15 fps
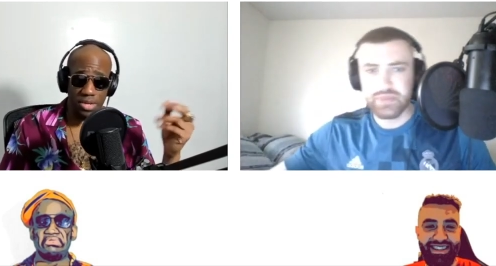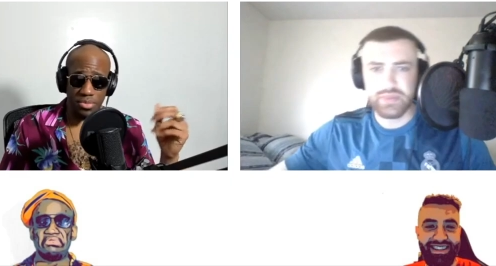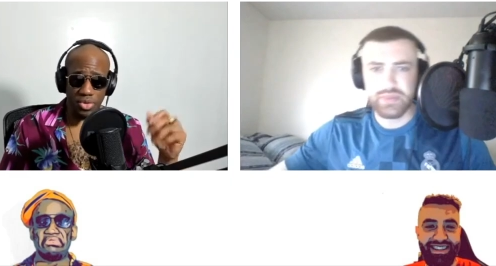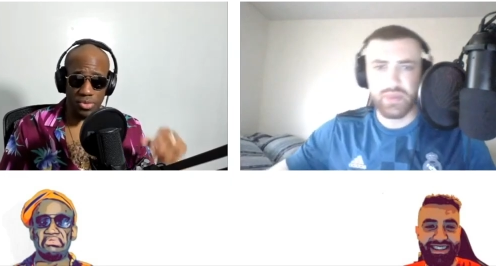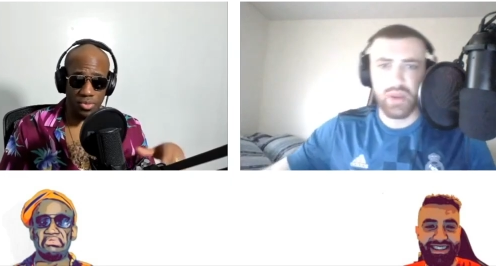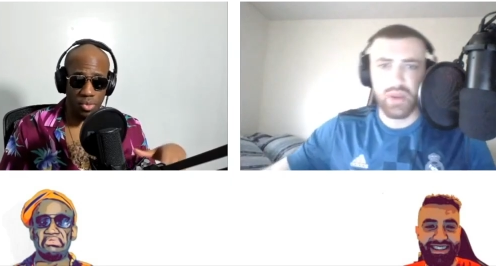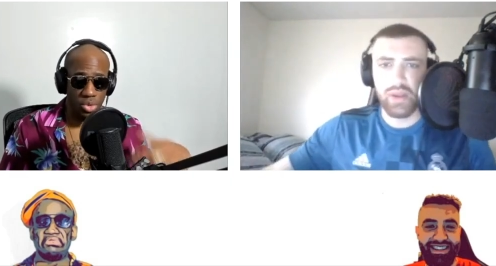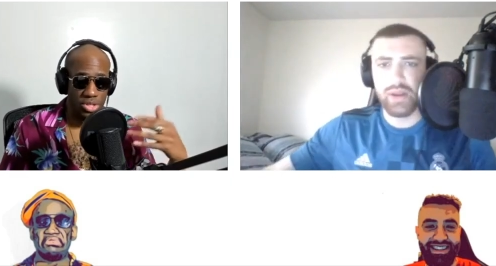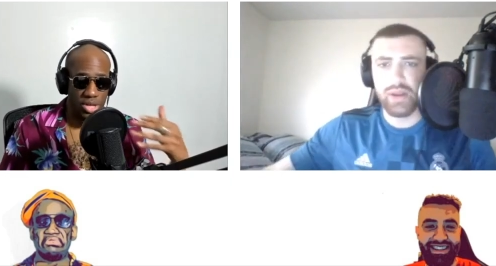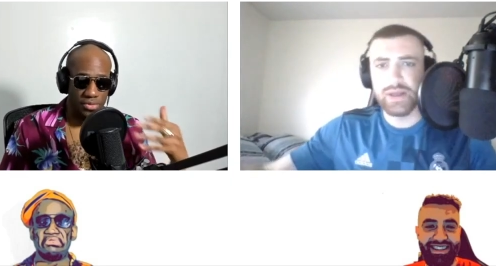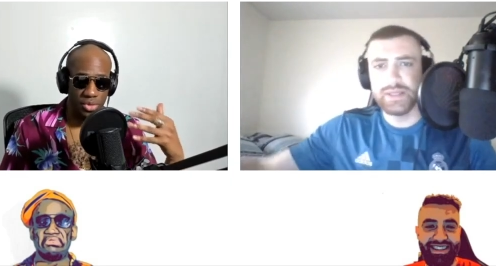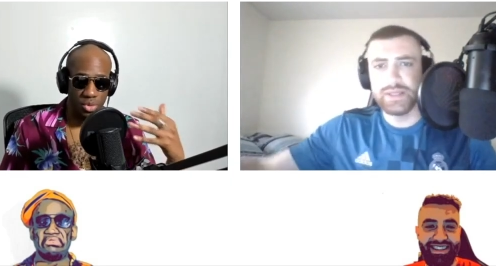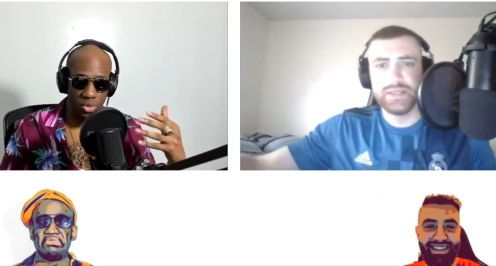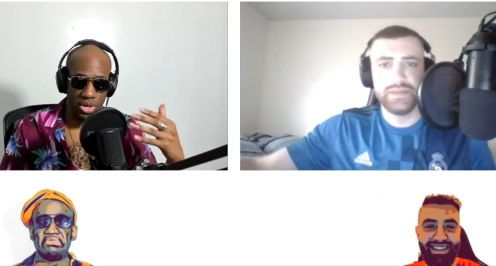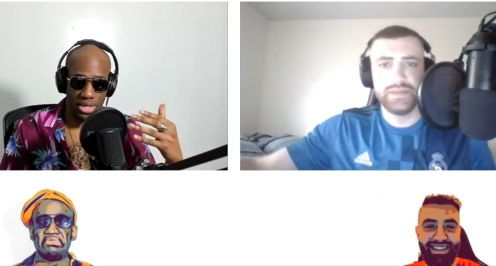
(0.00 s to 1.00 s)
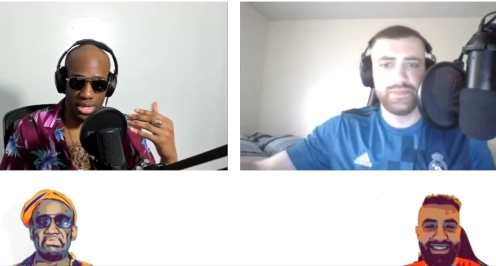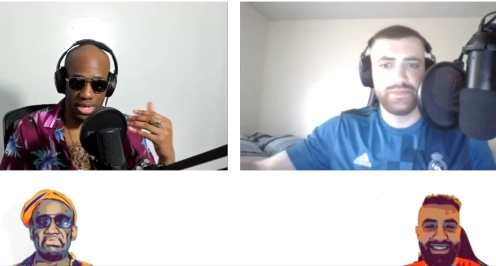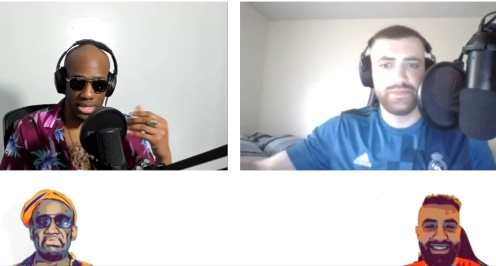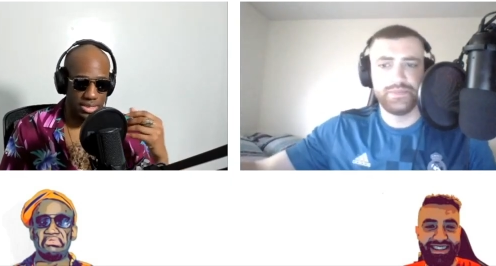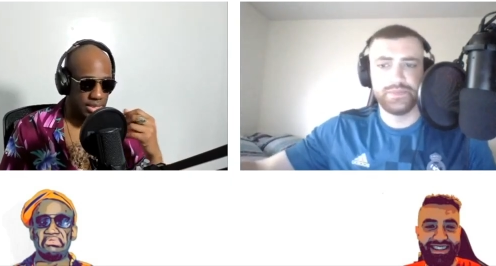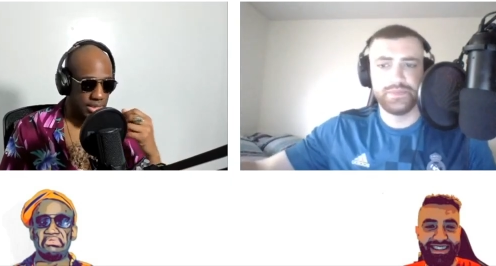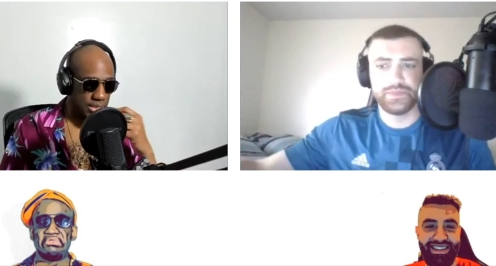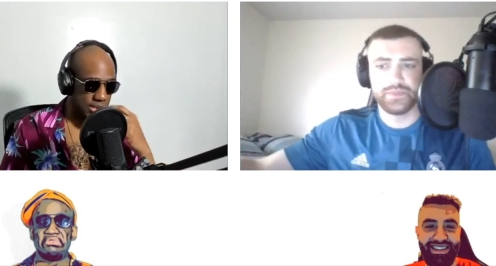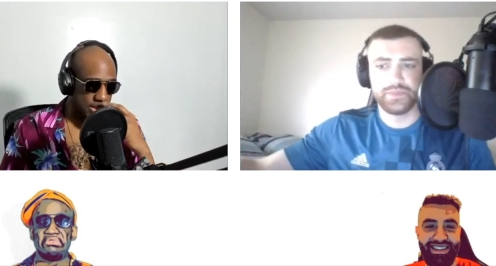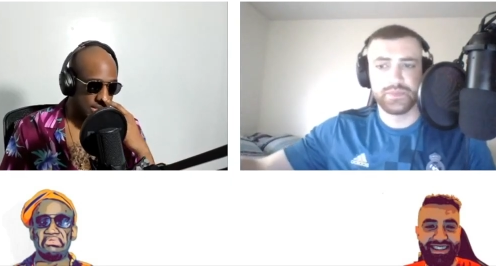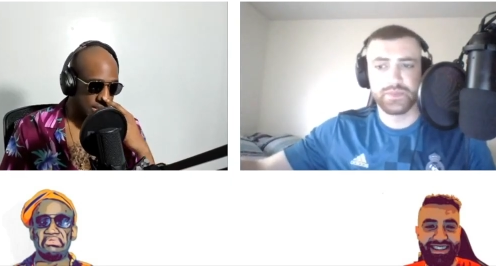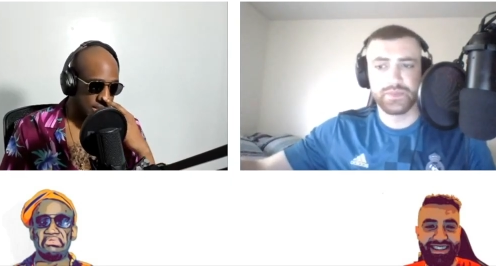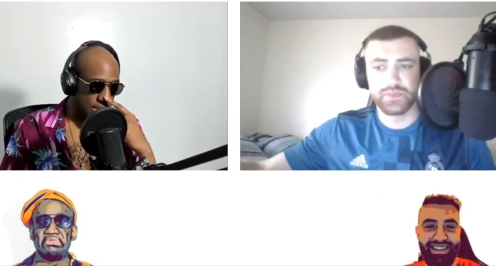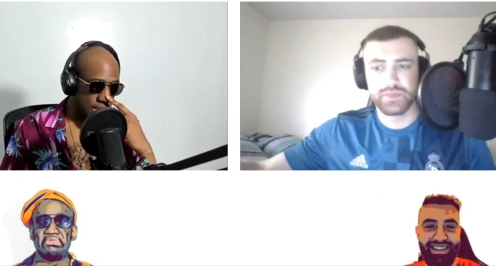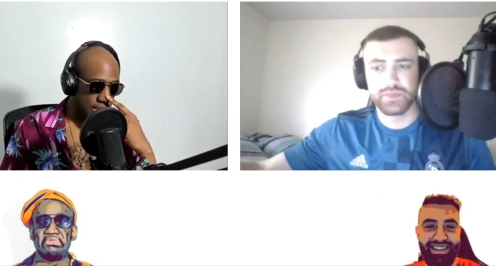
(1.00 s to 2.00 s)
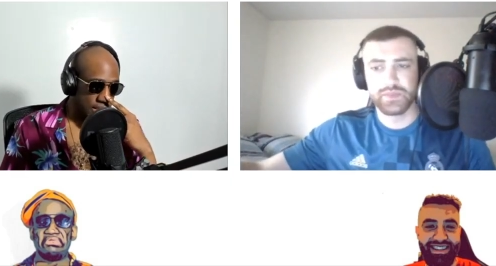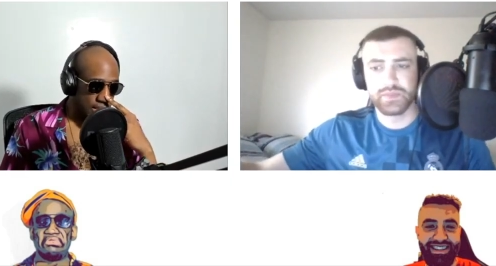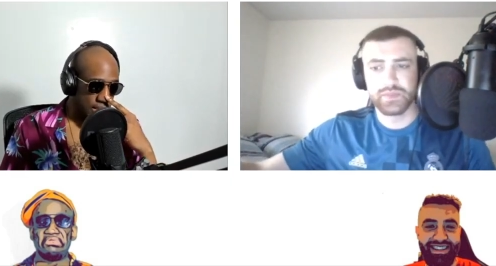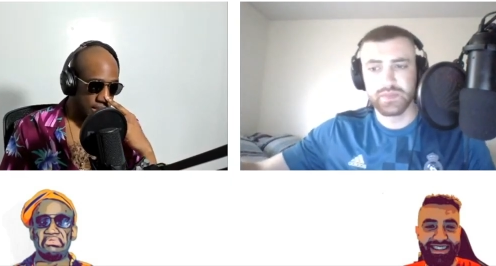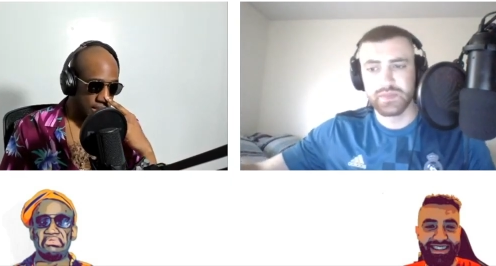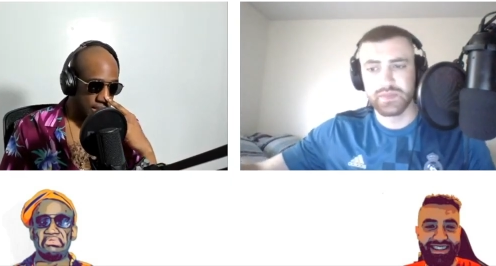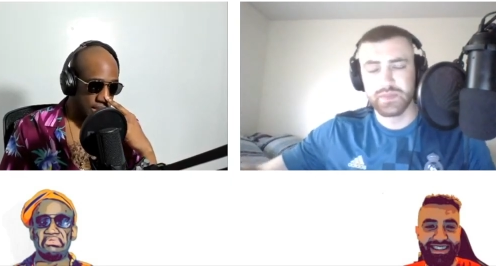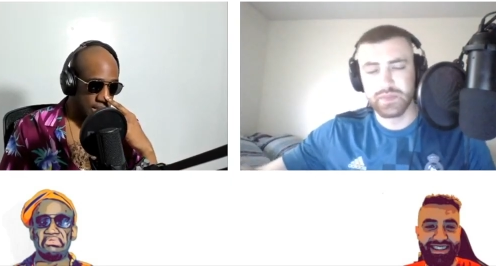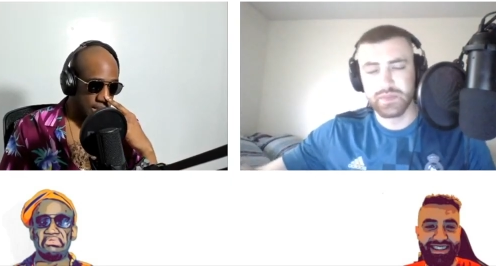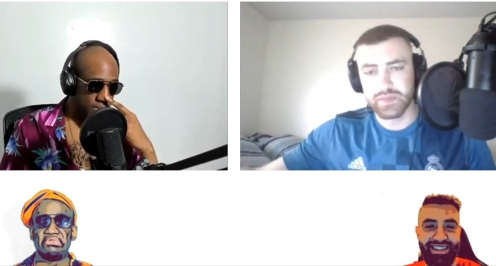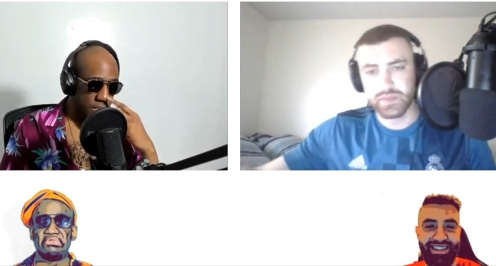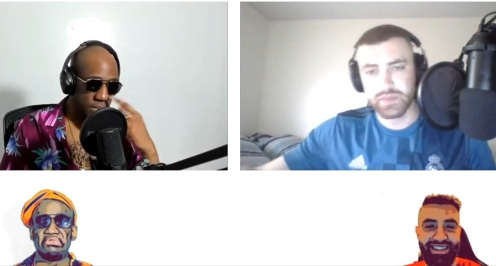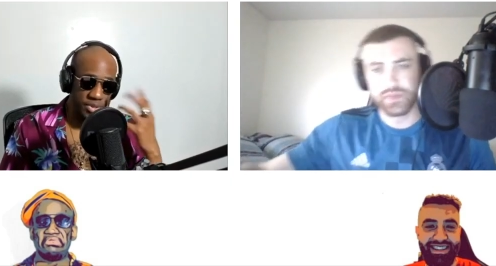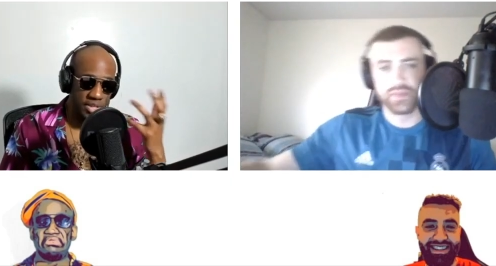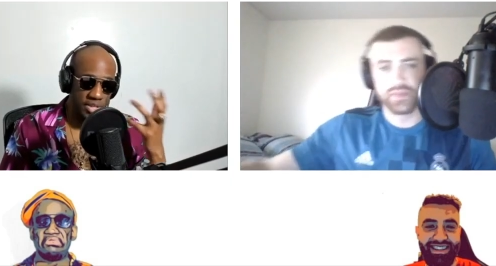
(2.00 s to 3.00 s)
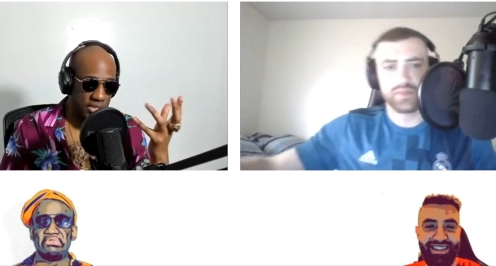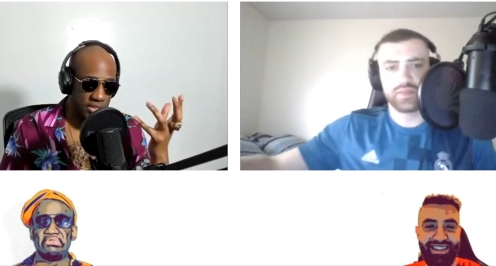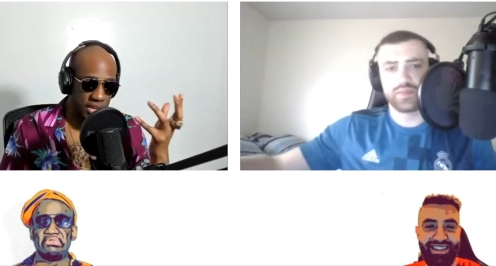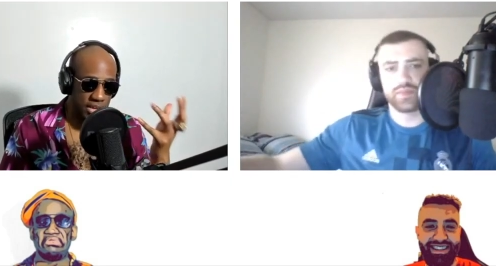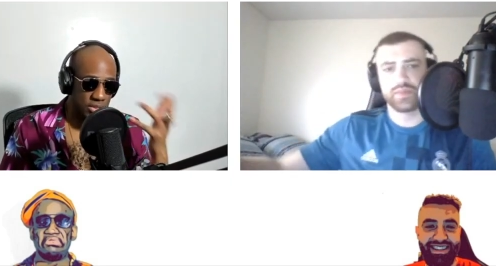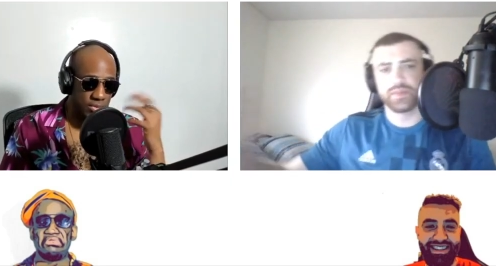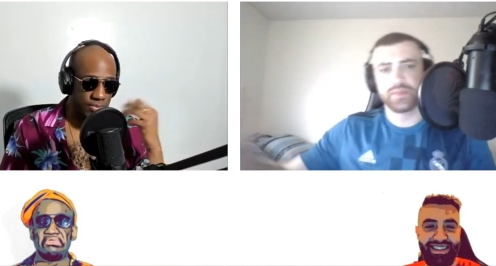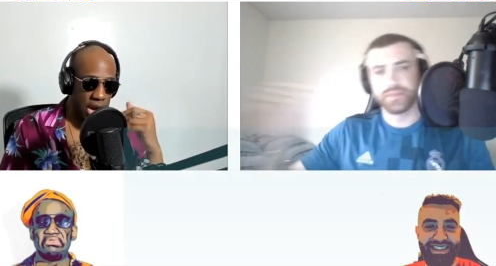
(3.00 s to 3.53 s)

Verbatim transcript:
Speaker 1: and so forth. What you have to realize is maybe it's a sense of